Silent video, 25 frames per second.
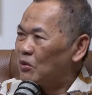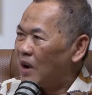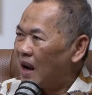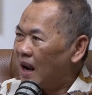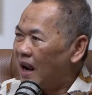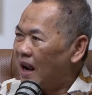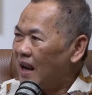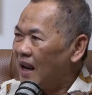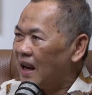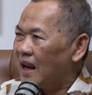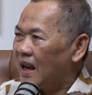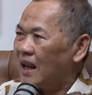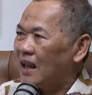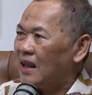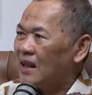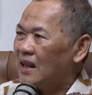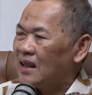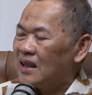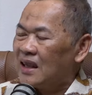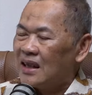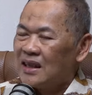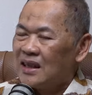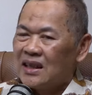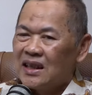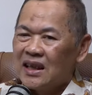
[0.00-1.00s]
why
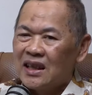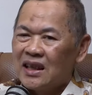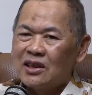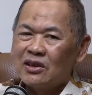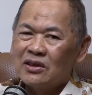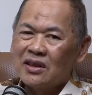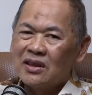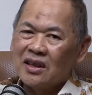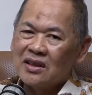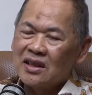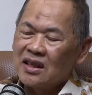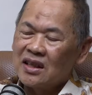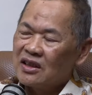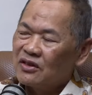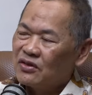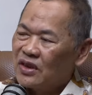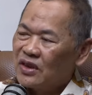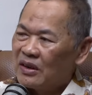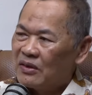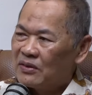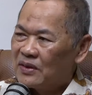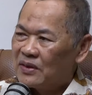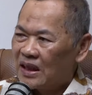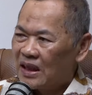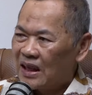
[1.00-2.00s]
the year
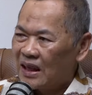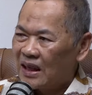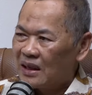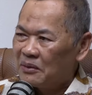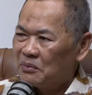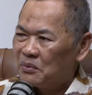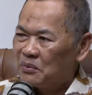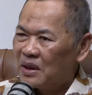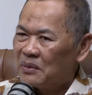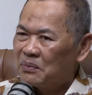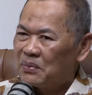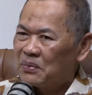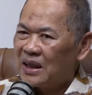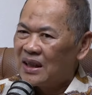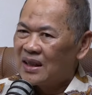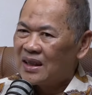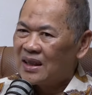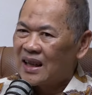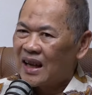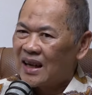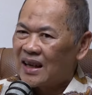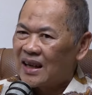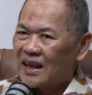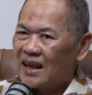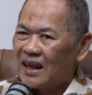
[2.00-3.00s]
2050, people
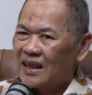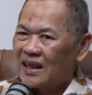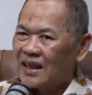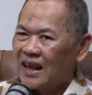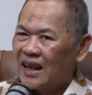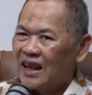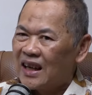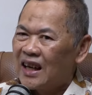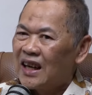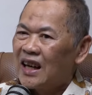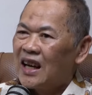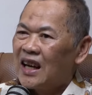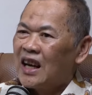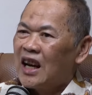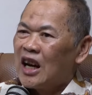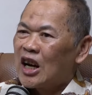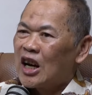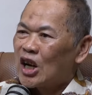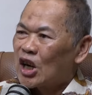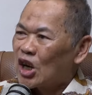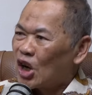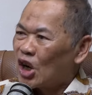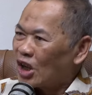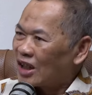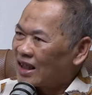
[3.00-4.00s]
targeting
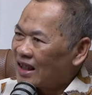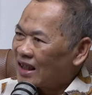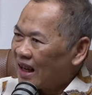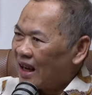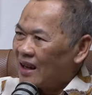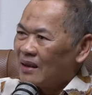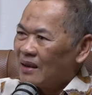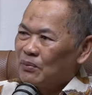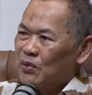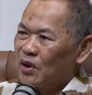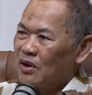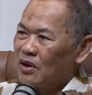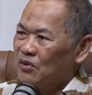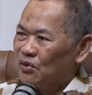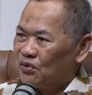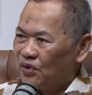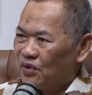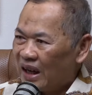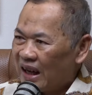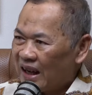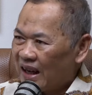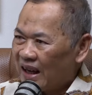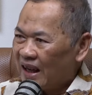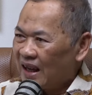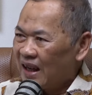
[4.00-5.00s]
not carbon
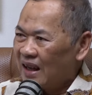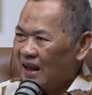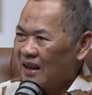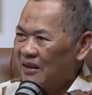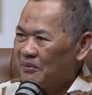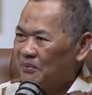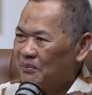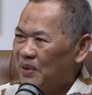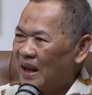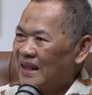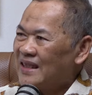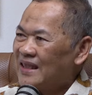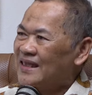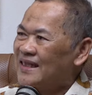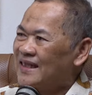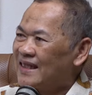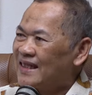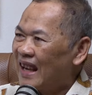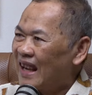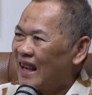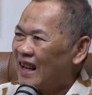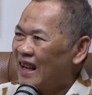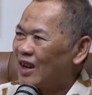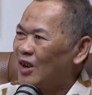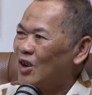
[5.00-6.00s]
free, but
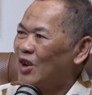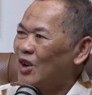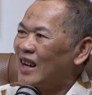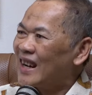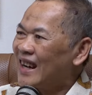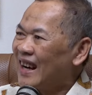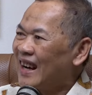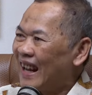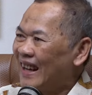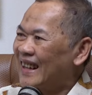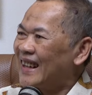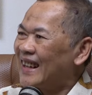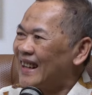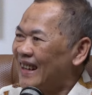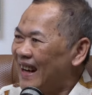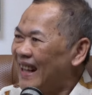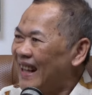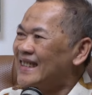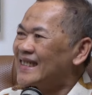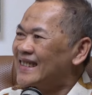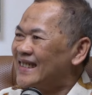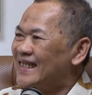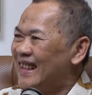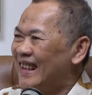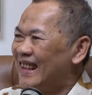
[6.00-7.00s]
zero, net
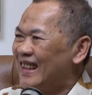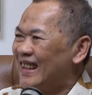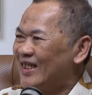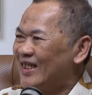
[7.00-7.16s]
zero.